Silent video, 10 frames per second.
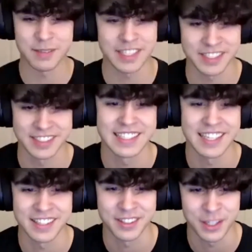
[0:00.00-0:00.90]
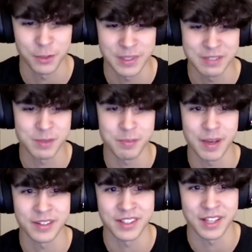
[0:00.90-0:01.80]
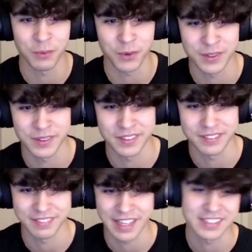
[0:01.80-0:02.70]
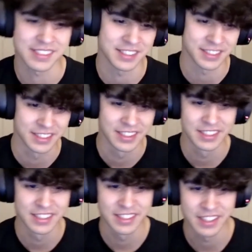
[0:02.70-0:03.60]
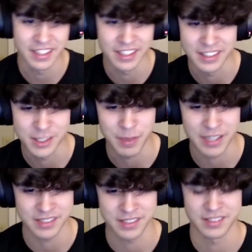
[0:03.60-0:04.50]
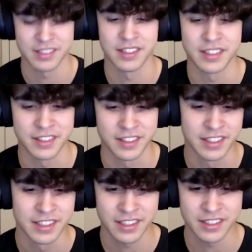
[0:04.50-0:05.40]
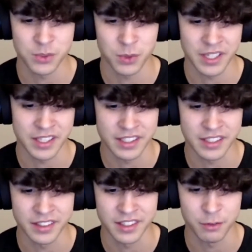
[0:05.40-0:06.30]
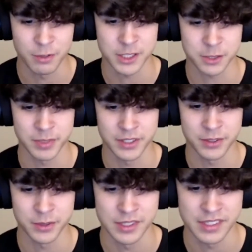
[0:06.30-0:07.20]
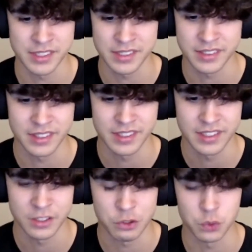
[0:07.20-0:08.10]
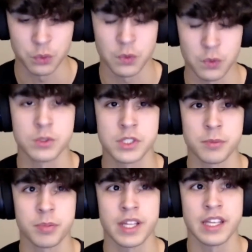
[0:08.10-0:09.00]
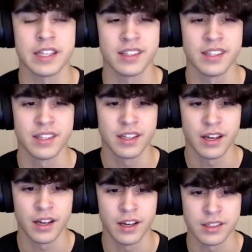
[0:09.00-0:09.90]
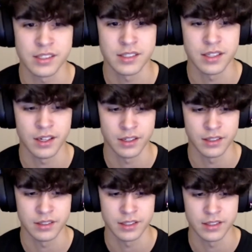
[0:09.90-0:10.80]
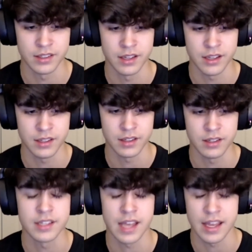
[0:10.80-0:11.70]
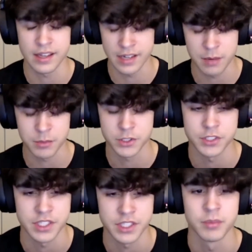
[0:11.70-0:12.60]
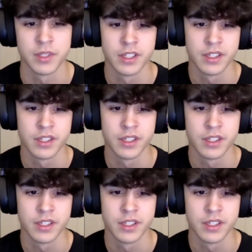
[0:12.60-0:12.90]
actually. Yeah, they'll be even better than they were last year, this past year, because we're getting a freshman who used to play in an amateur team